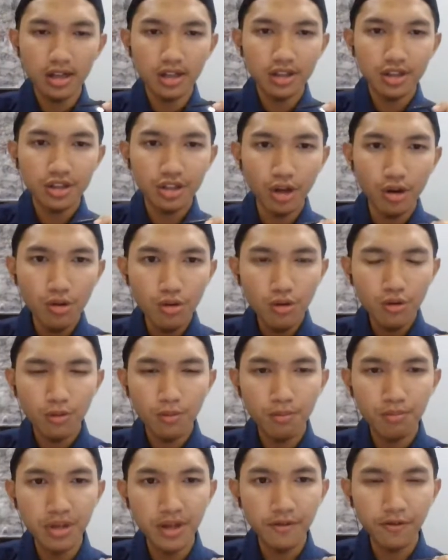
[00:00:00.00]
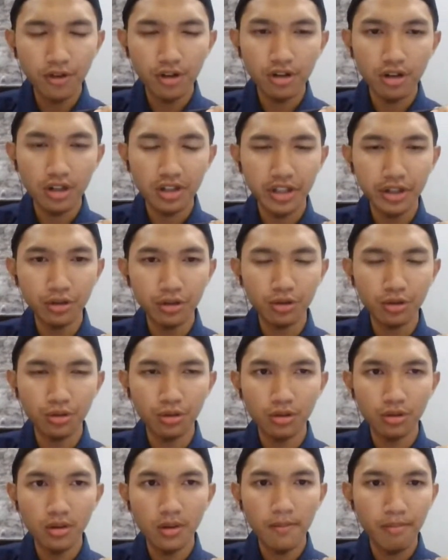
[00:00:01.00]
So, before
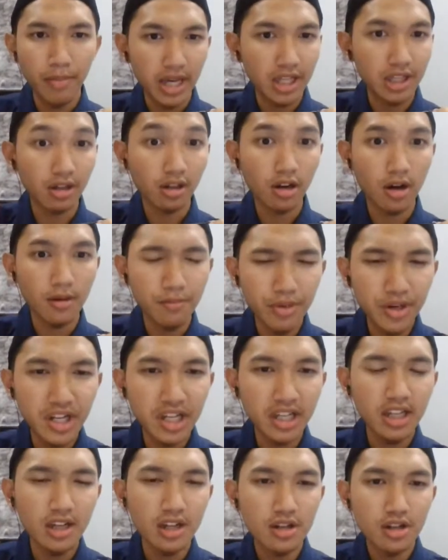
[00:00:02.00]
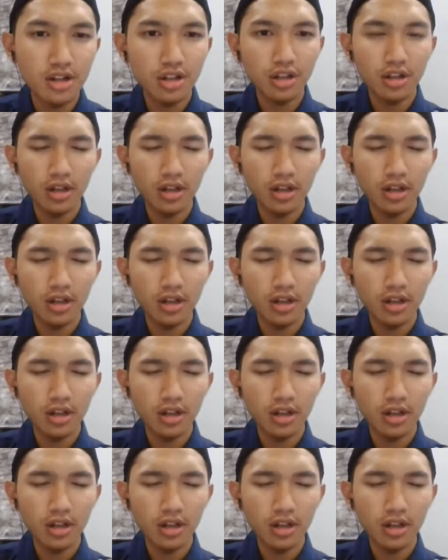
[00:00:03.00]
you make your company